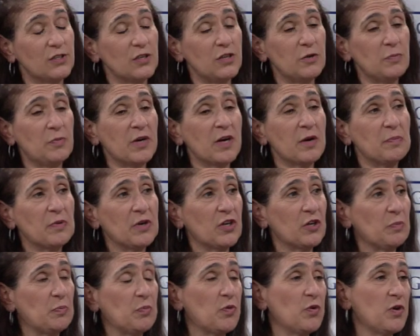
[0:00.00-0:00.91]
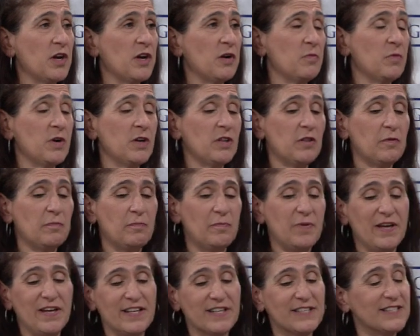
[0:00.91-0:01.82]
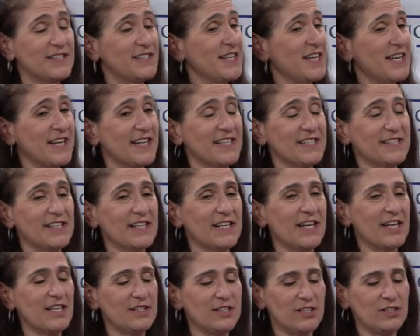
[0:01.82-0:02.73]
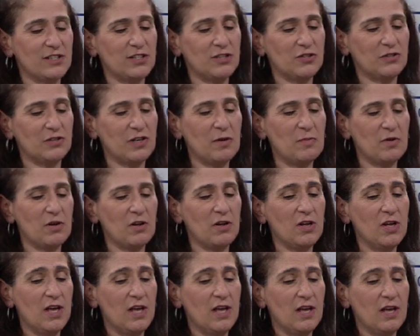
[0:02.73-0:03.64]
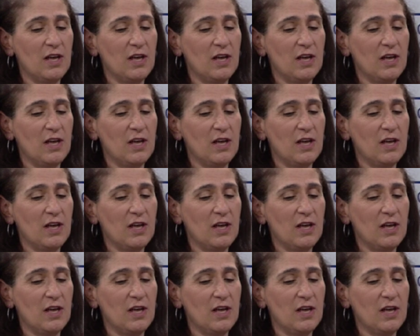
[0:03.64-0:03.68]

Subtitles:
you bring up a good point. One of the biggest things that gets us in trouble,